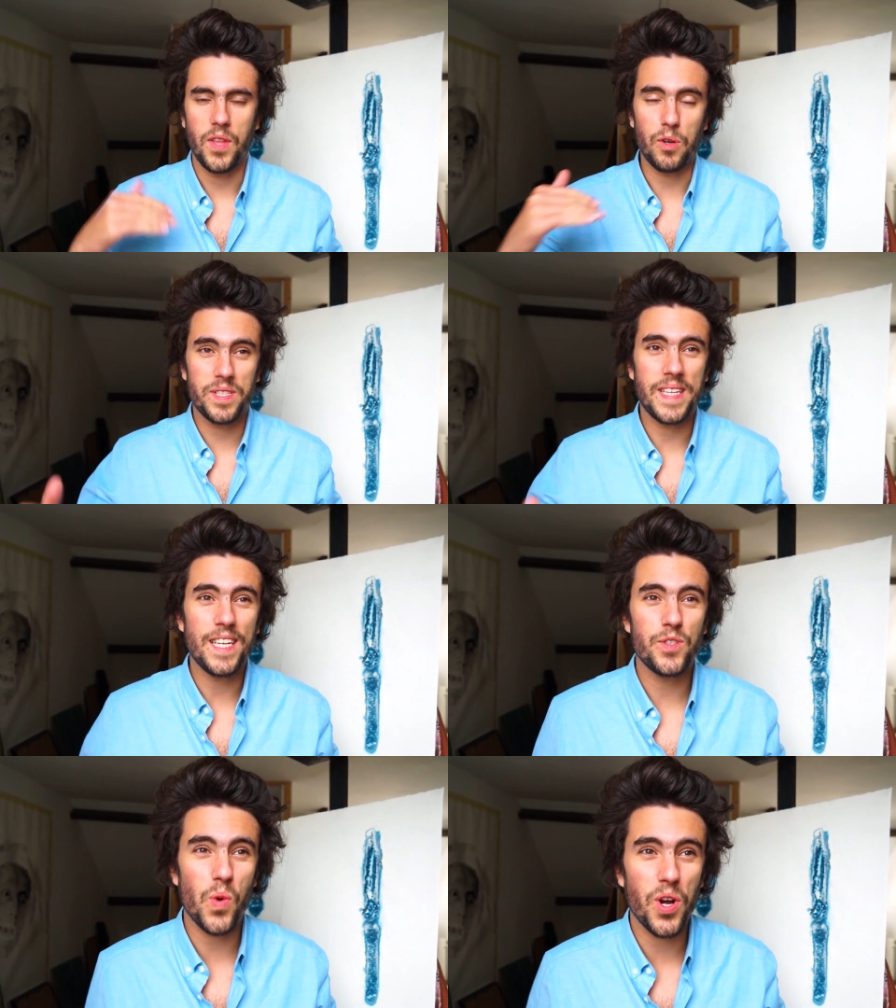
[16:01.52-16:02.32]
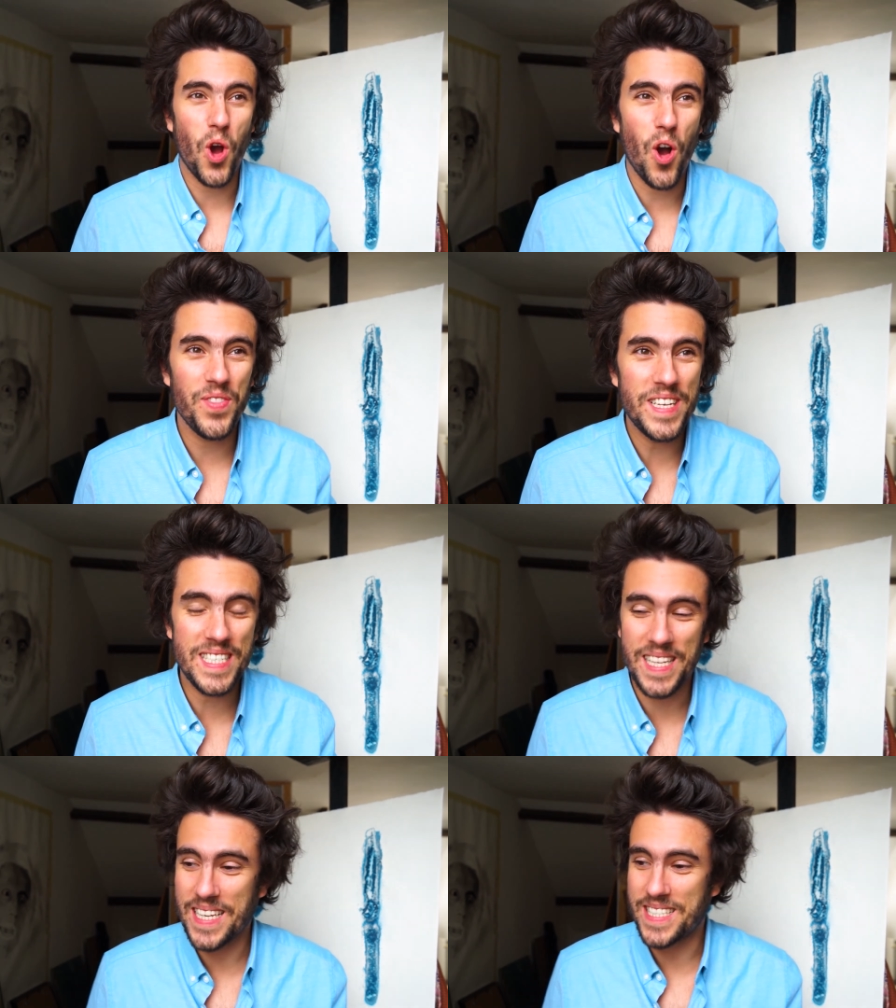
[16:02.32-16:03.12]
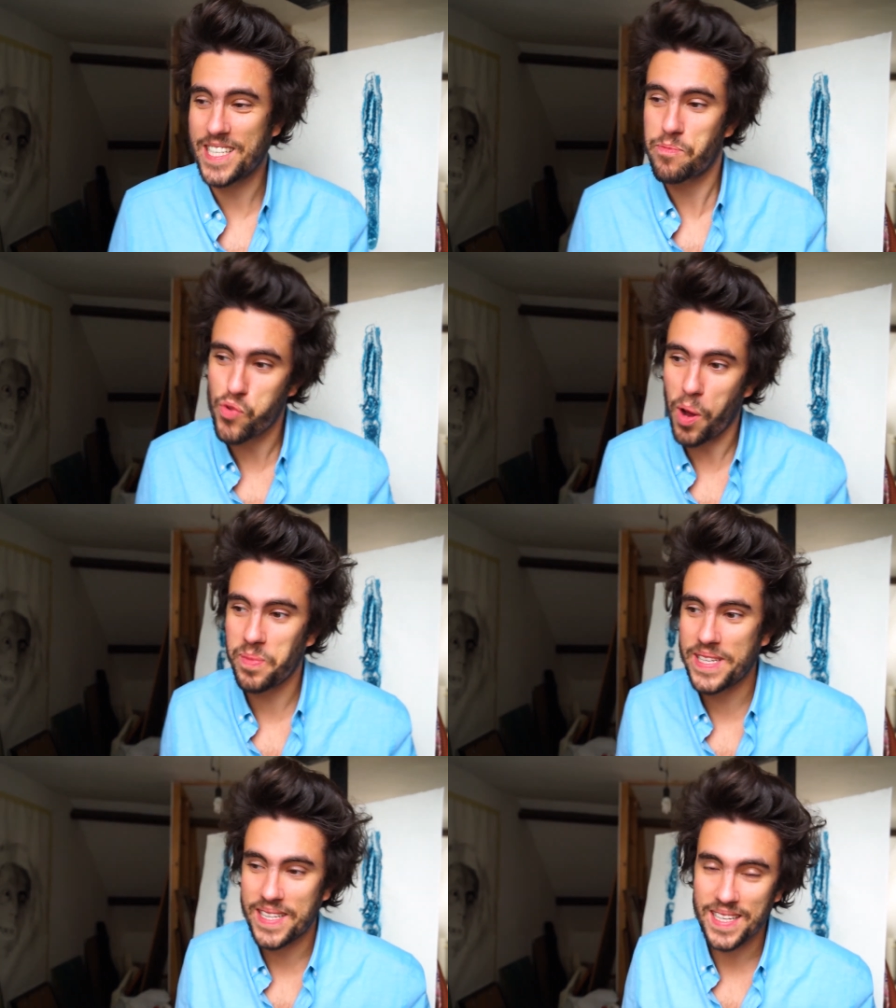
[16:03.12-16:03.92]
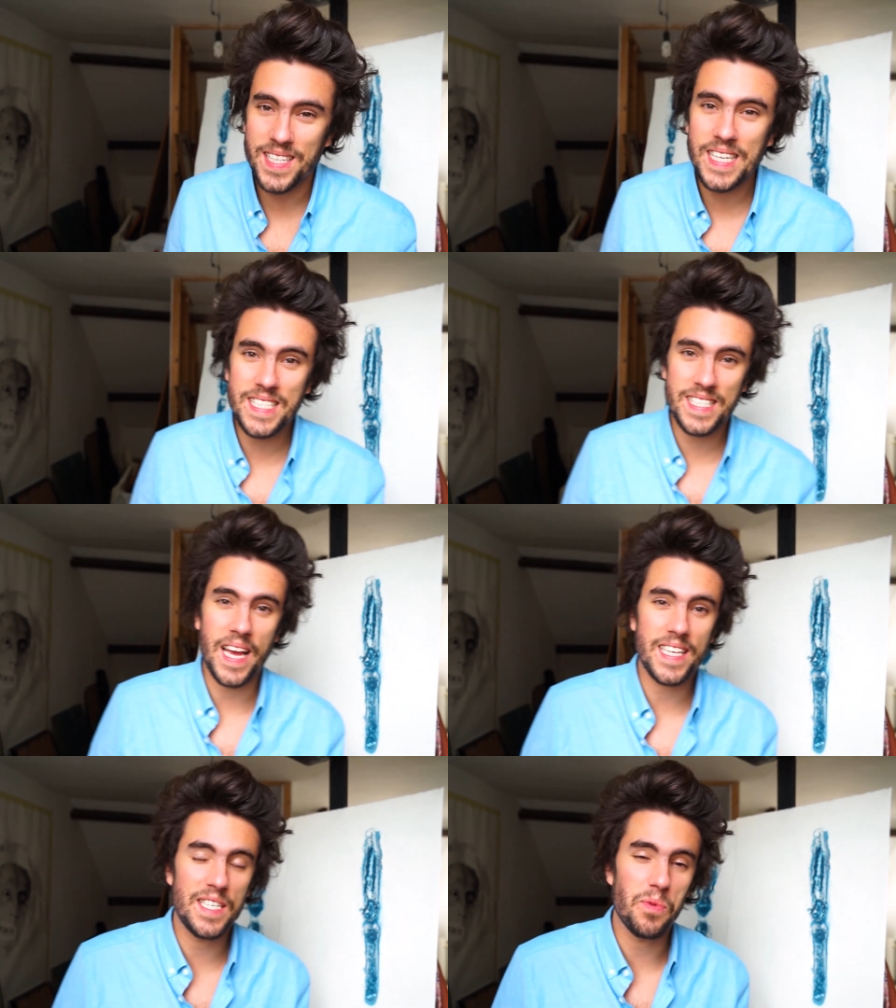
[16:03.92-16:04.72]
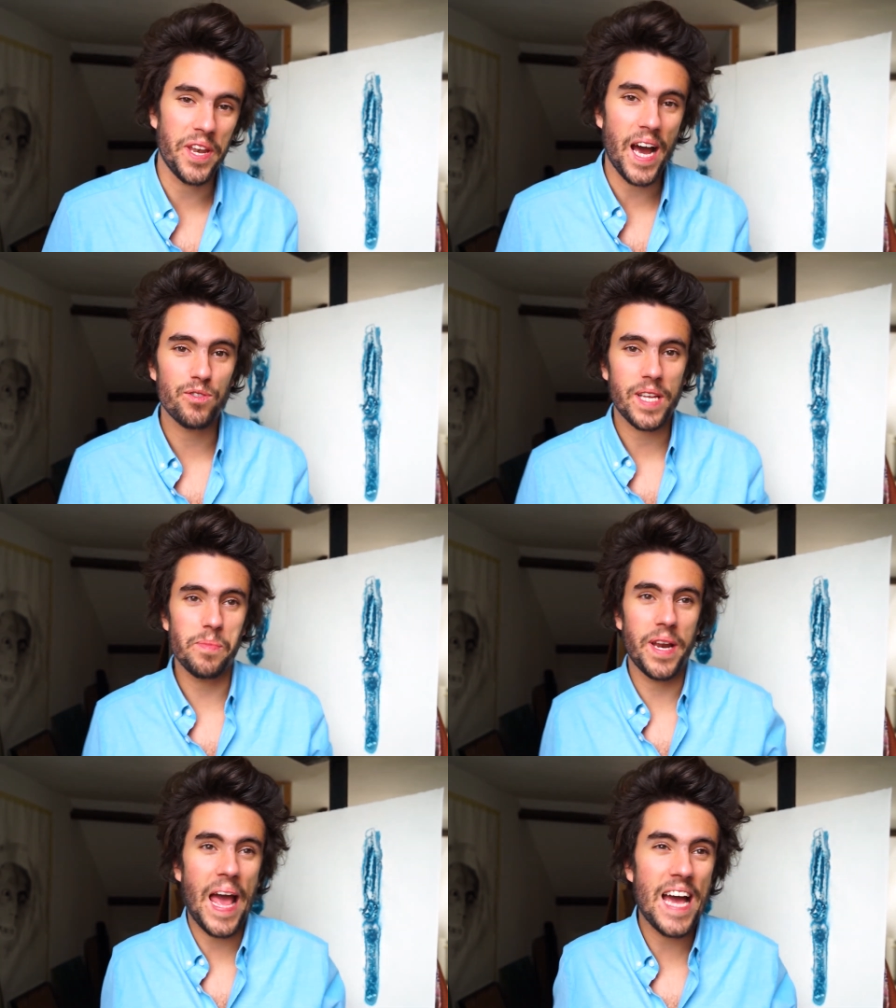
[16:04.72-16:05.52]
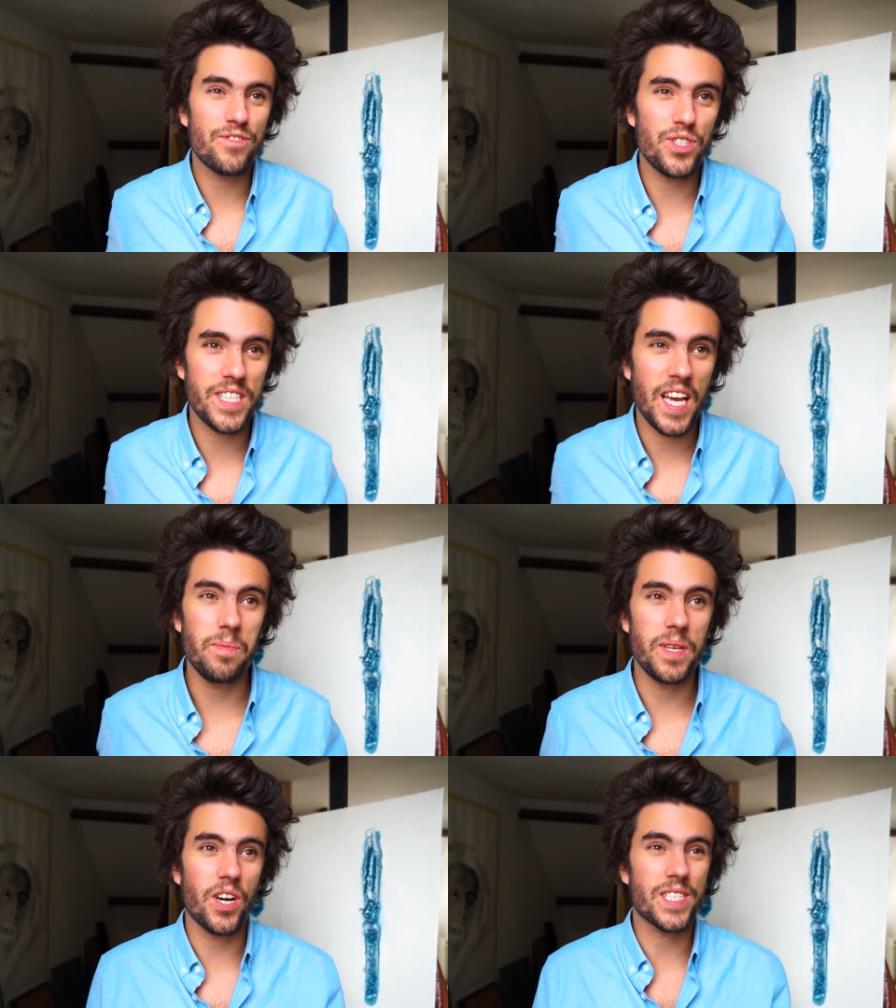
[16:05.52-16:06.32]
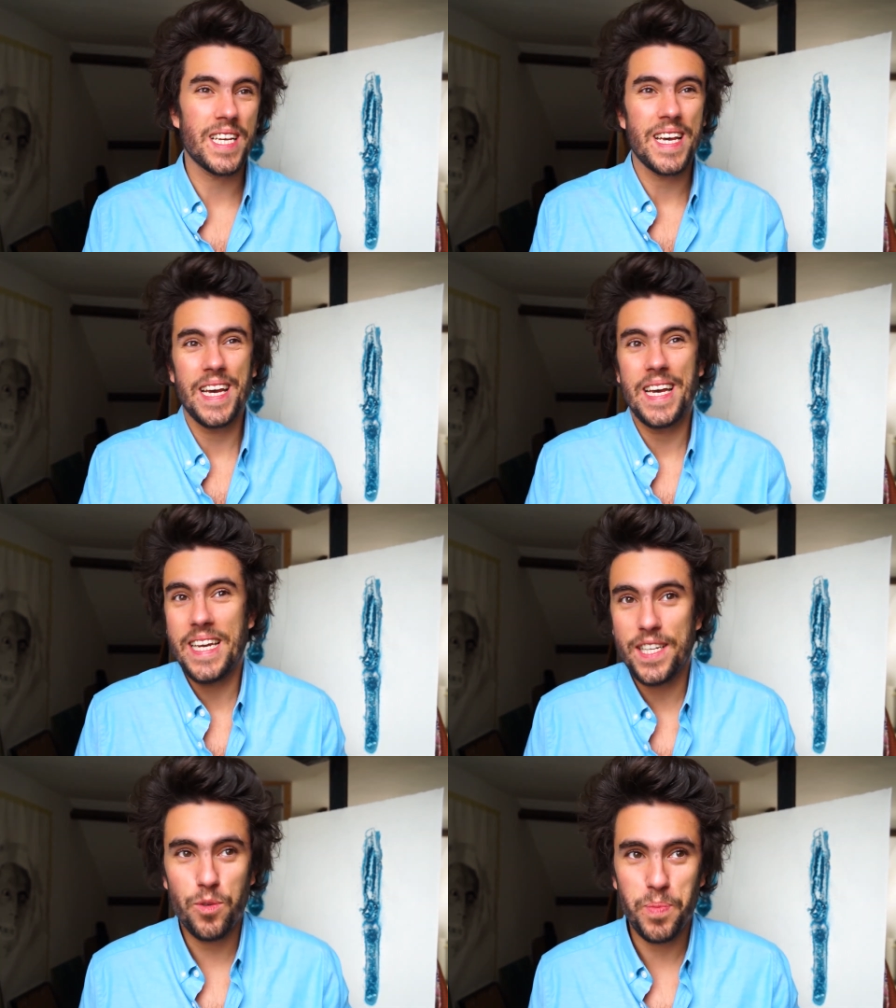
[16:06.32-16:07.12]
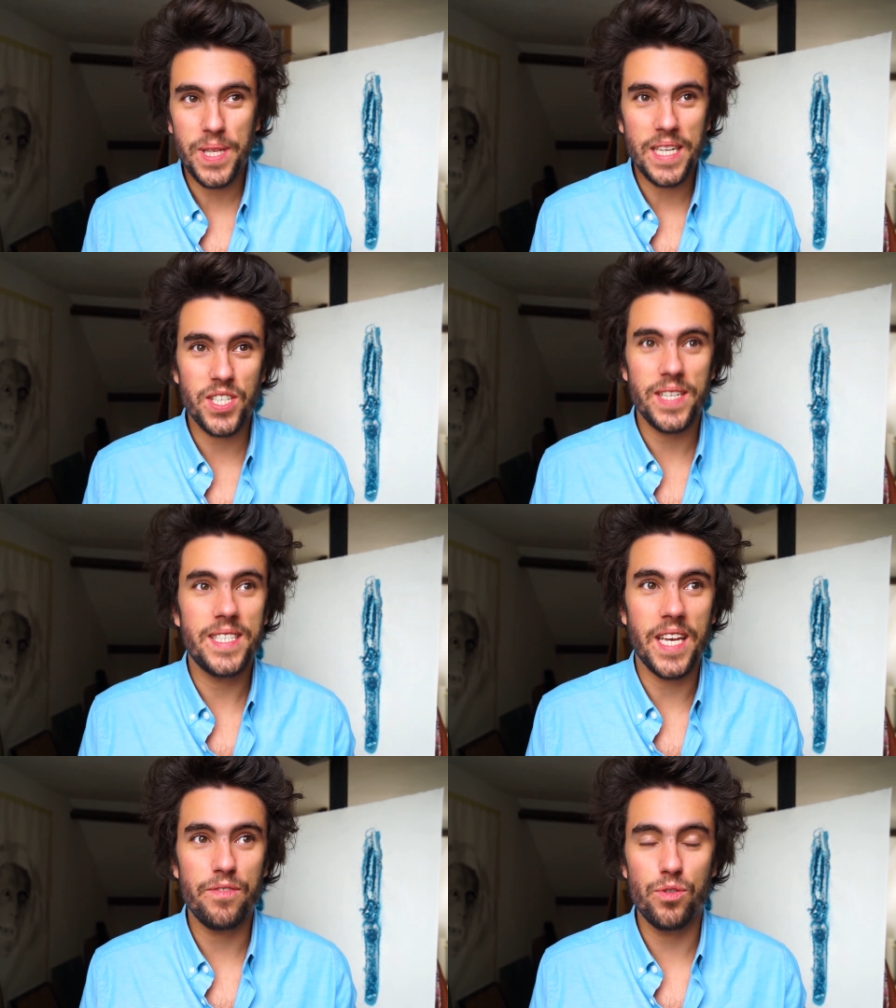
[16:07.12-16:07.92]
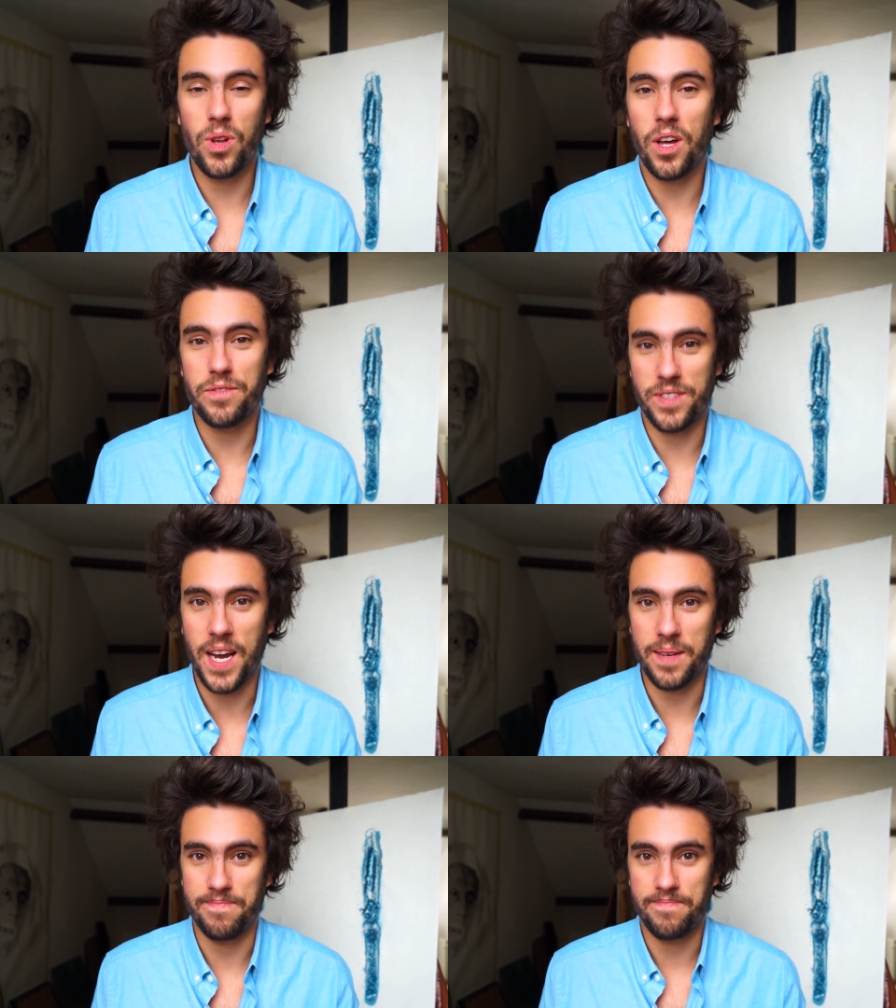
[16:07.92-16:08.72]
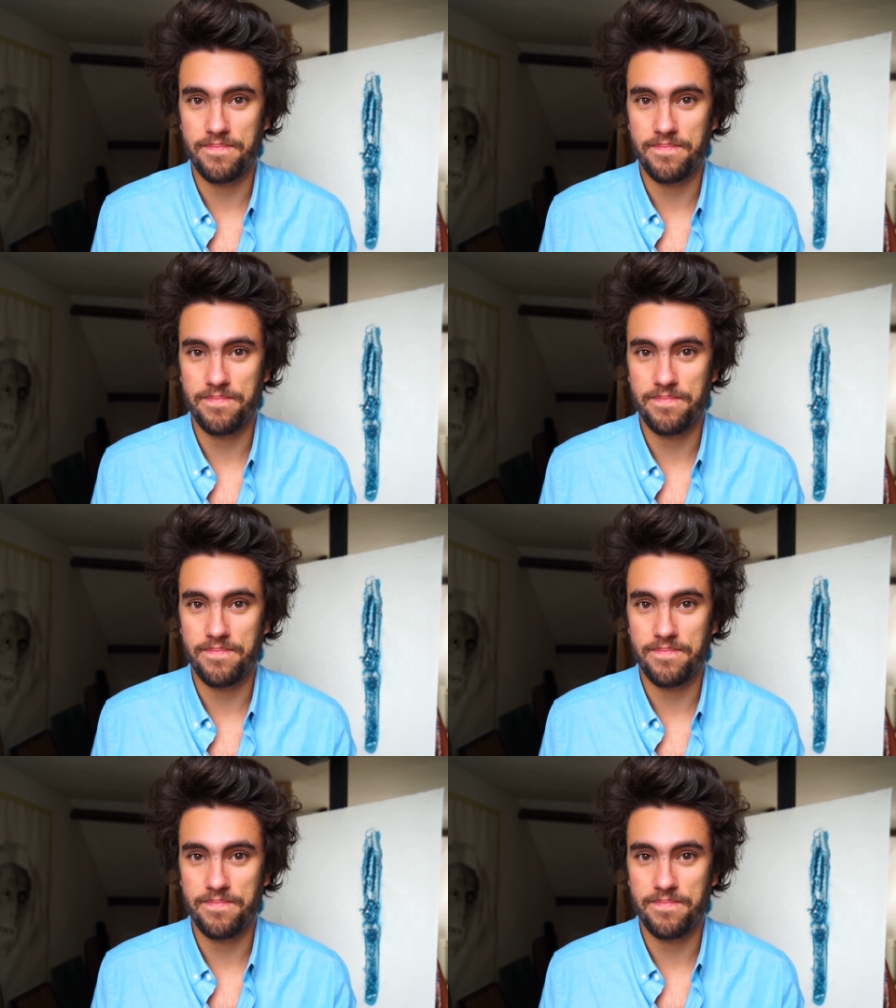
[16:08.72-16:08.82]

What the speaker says: Now, the 10th one on this list is probably the least sexy one out there, but I have to say it because it could potentially save you a lot of time.